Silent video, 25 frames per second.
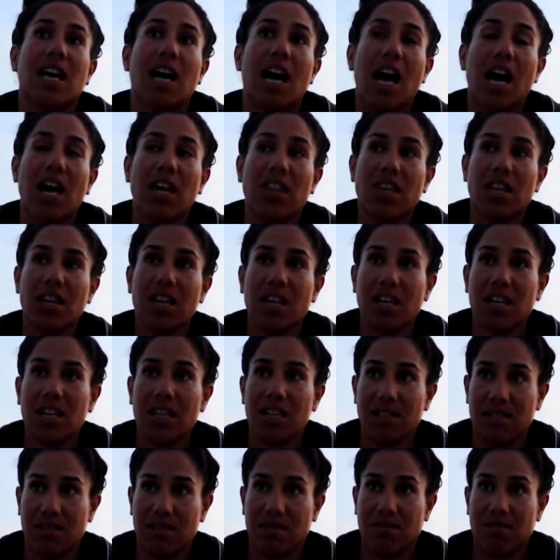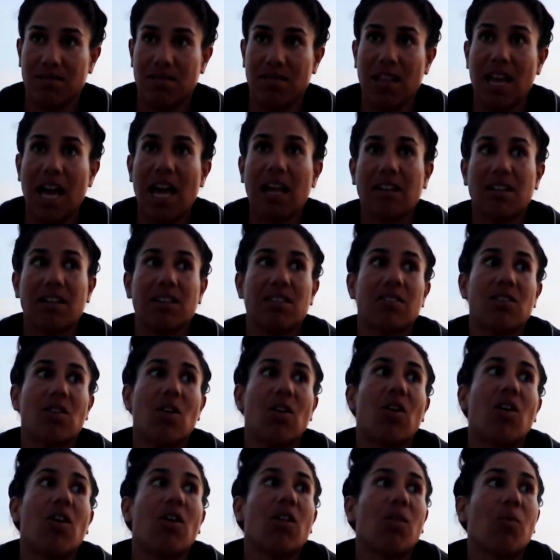I think that is
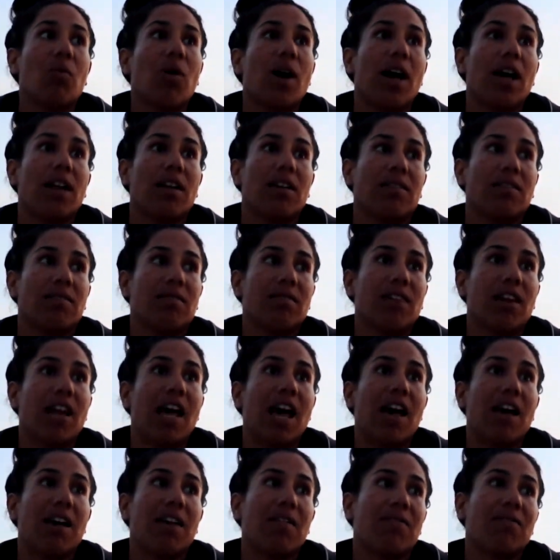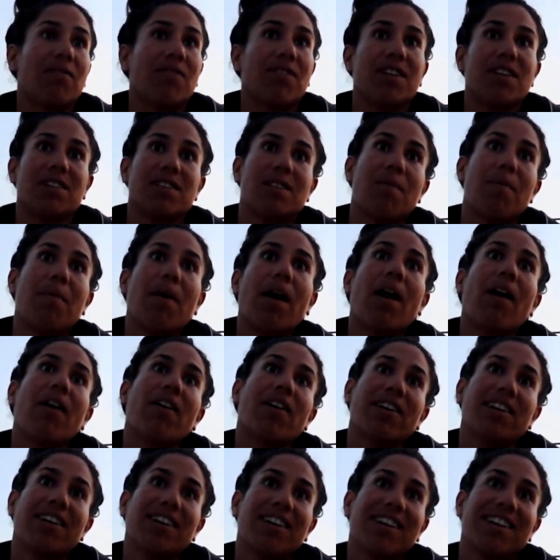all what life is
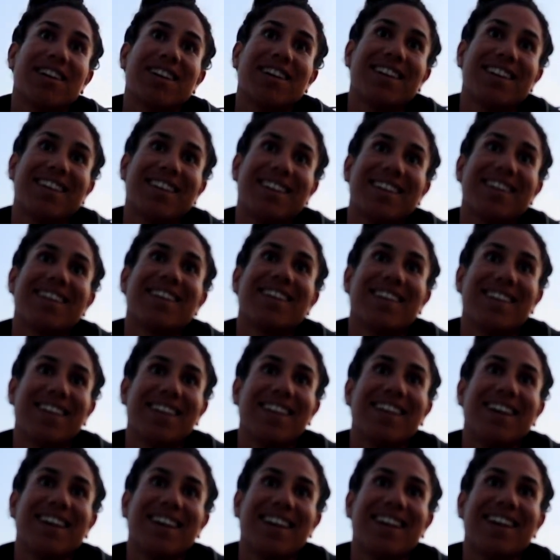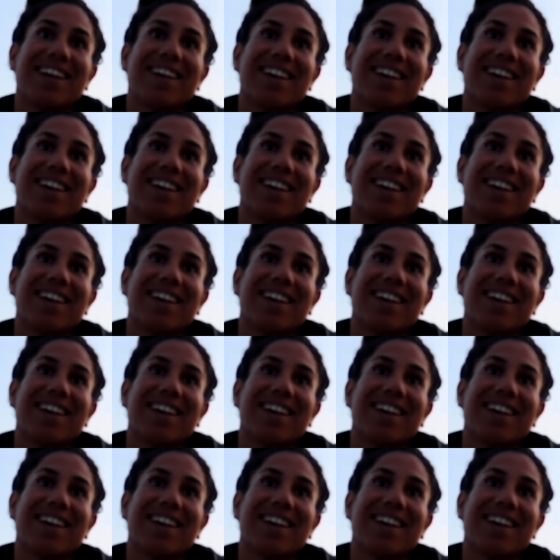about. Yeah.